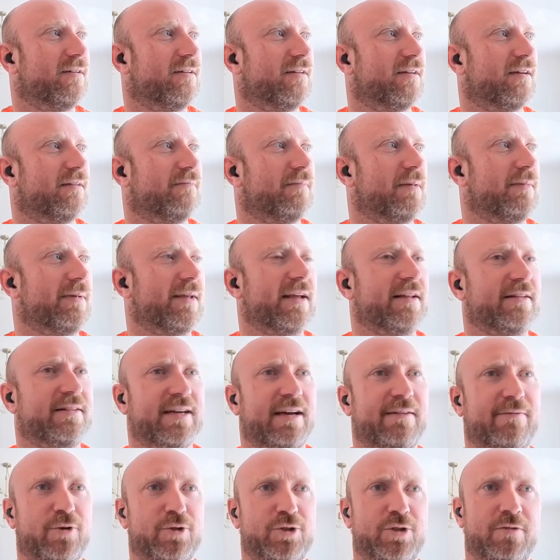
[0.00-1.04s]
maybe
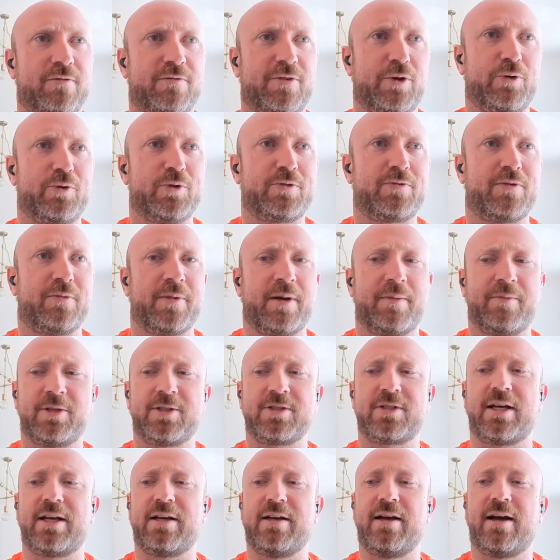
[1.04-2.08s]
divergent views from them
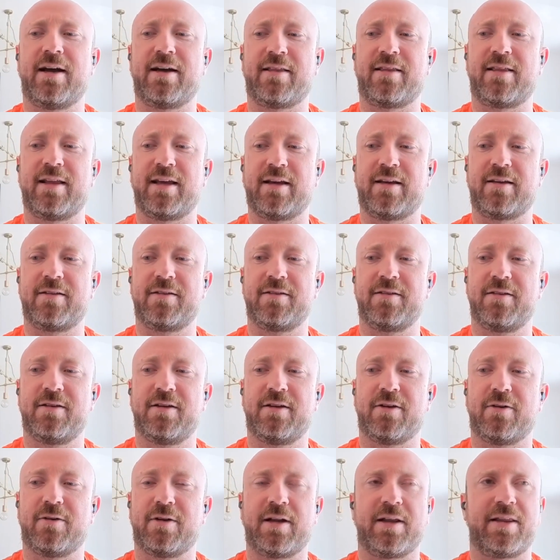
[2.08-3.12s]
is that I think,
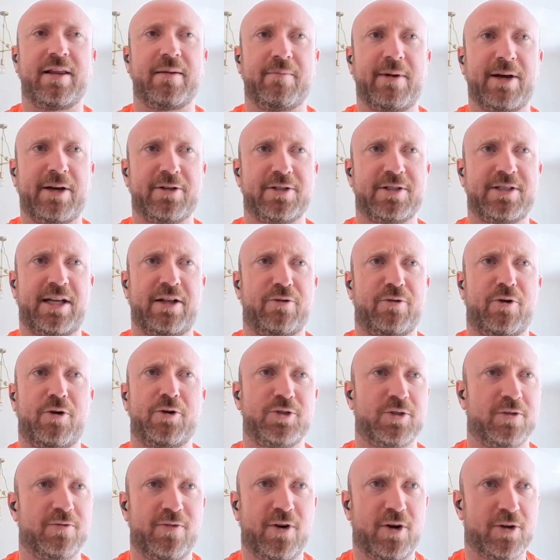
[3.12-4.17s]
and I think Michael Saylor
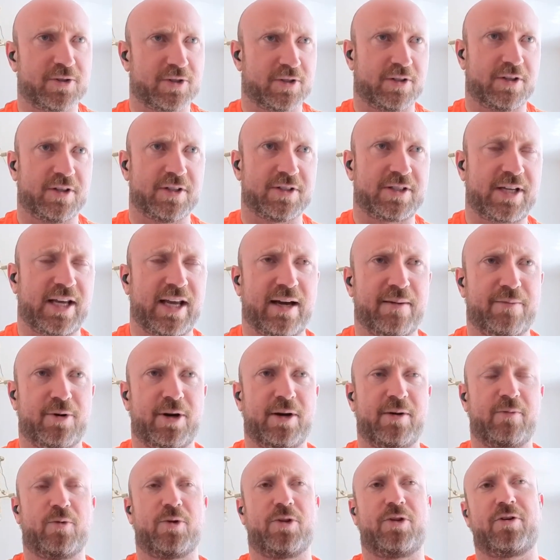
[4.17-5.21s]
also falls into this camp,
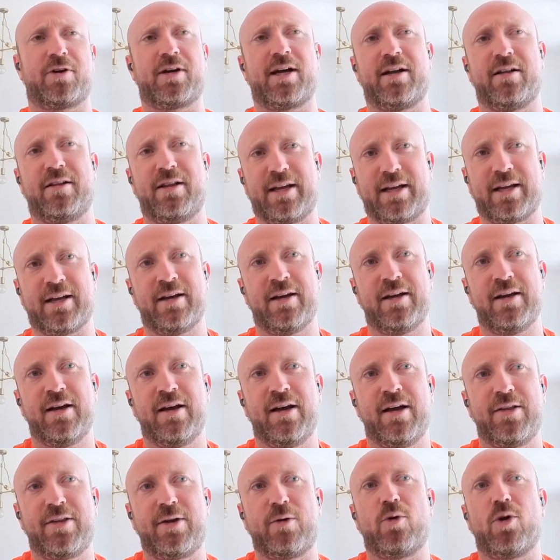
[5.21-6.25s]
right? Where they're kind of like,
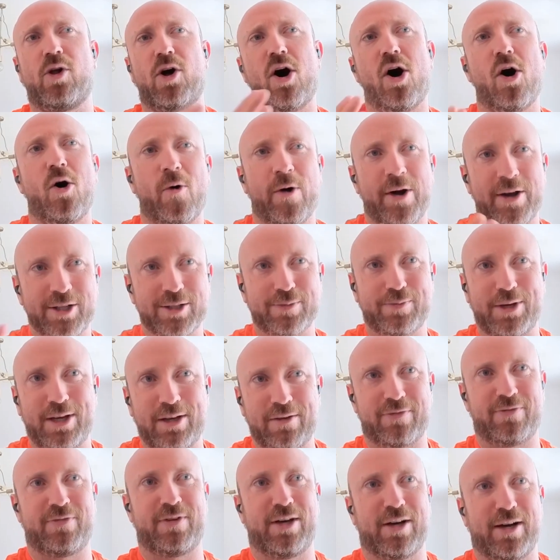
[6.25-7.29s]
there will always
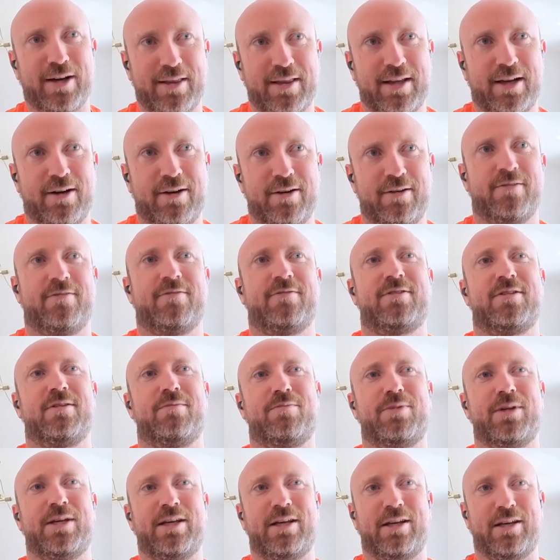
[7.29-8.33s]
be fiat there to
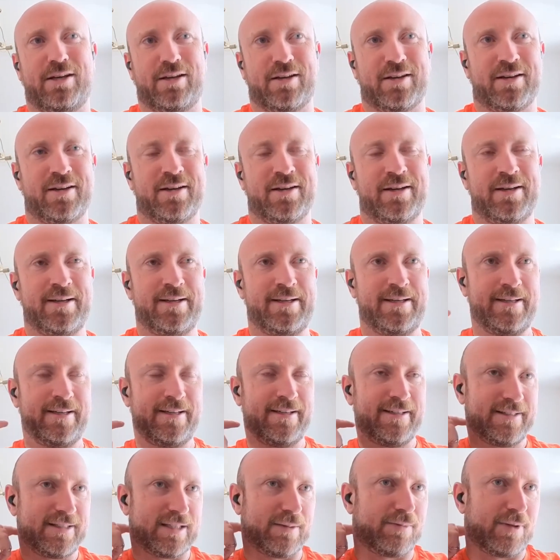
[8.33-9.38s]

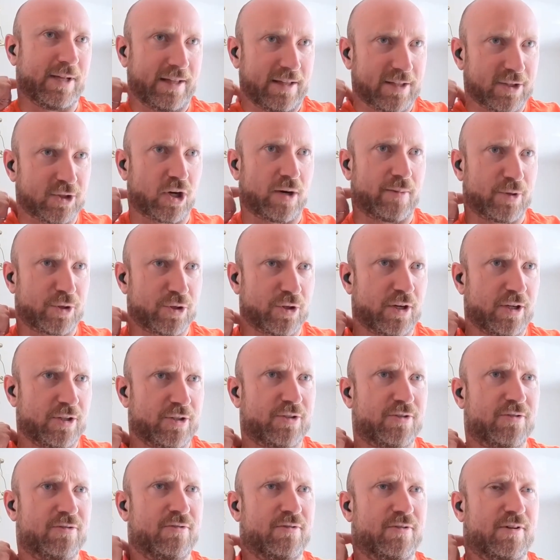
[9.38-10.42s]
play this
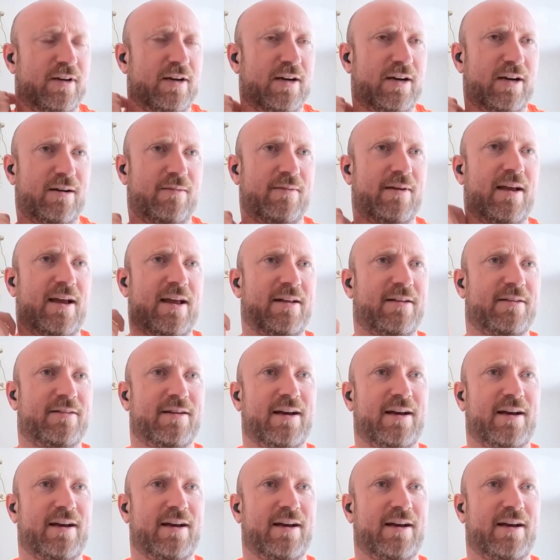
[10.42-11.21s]
arbitrage. And I